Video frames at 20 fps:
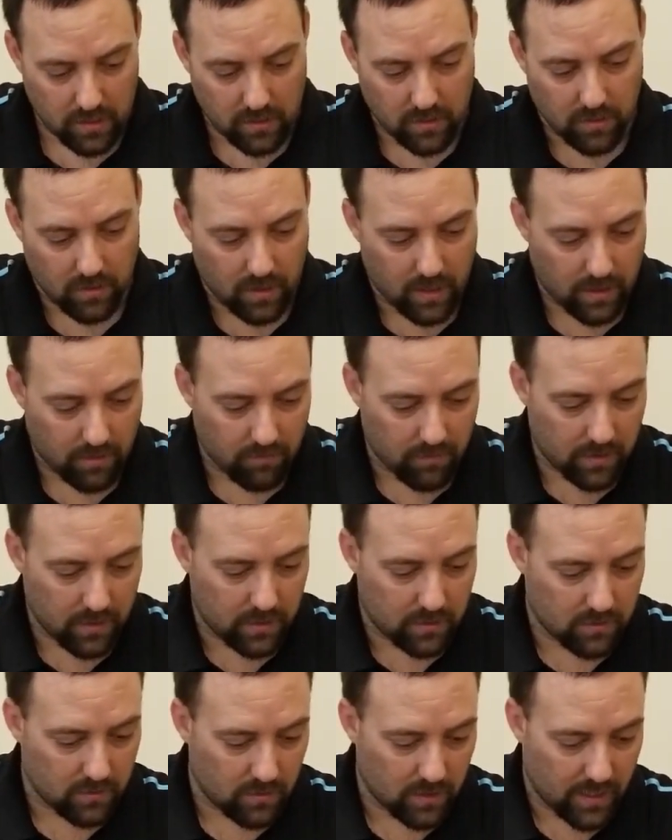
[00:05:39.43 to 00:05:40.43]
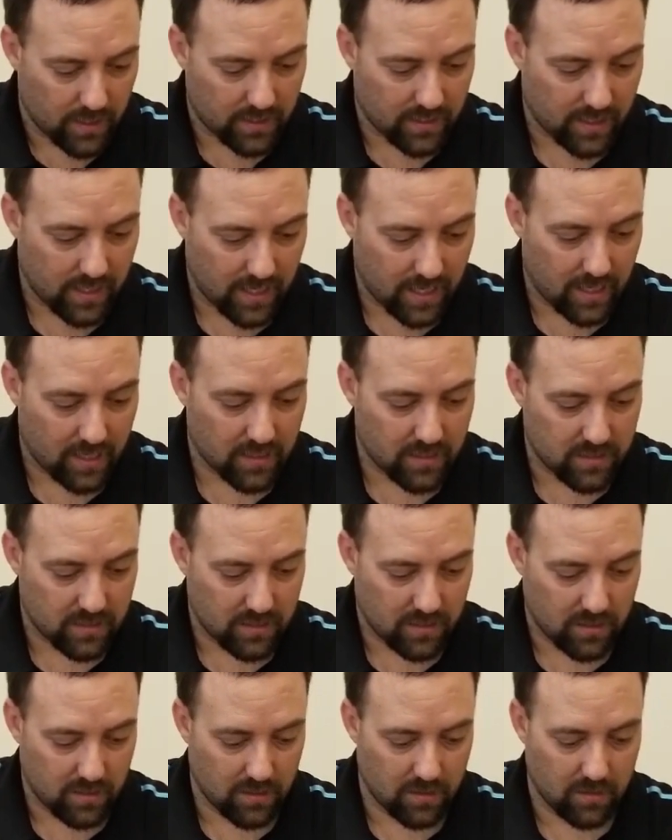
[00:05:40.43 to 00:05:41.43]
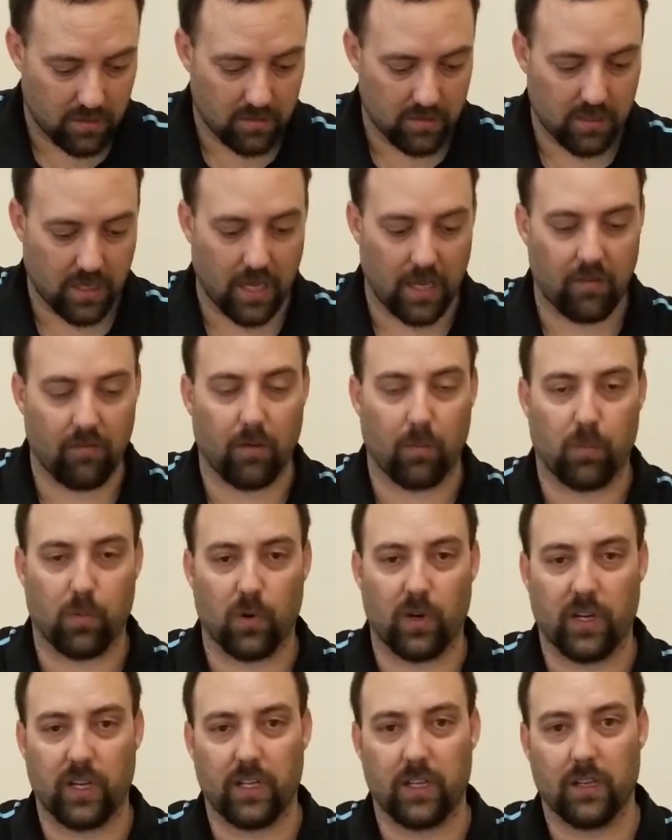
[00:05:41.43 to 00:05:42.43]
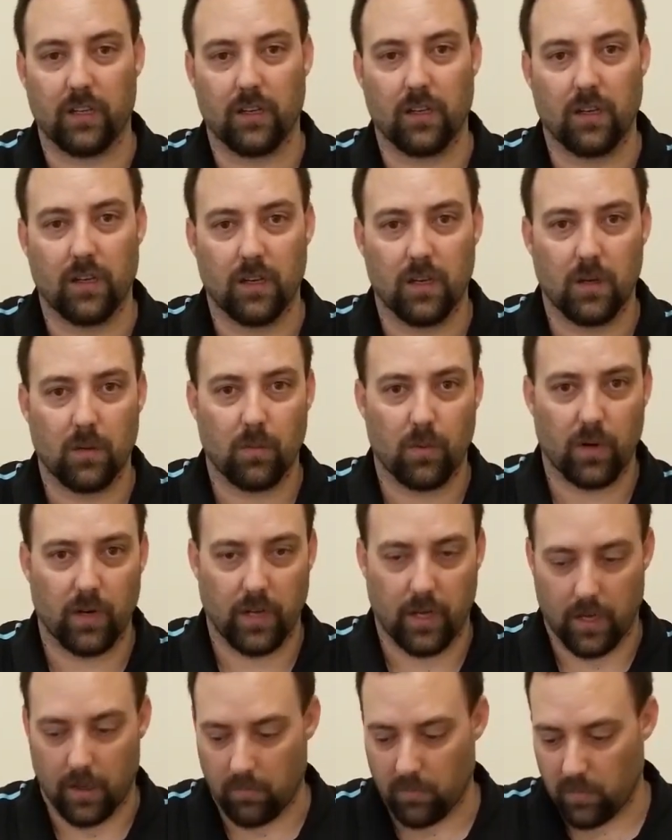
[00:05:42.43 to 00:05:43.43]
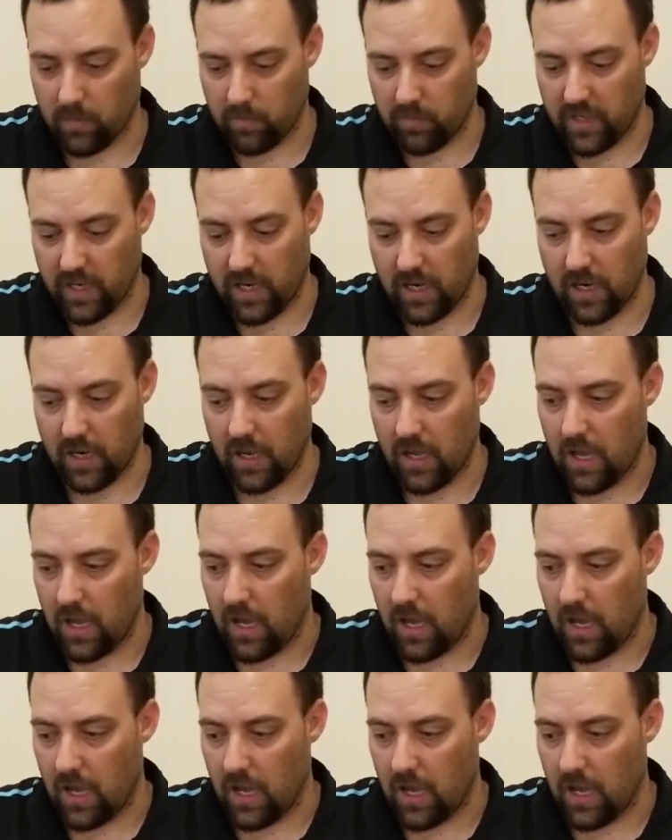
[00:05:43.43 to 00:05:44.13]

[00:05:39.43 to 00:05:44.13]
And I really do like the case. It's kind of a pretty emblem there.